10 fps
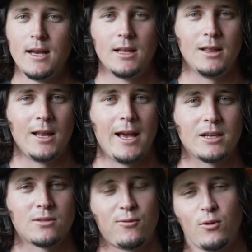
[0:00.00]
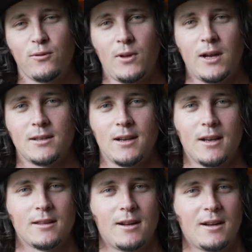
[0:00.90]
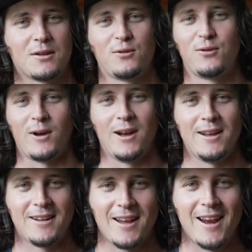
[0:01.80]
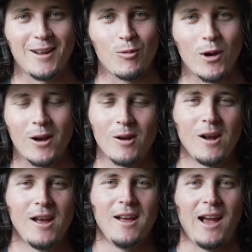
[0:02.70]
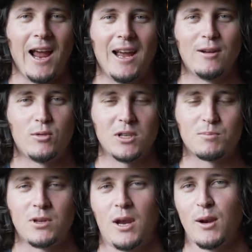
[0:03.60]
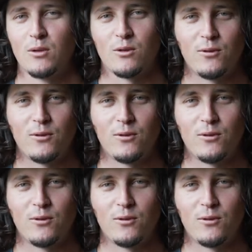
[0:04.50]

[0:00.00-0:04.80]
legs for fly tying that I could find anywhere. And this particular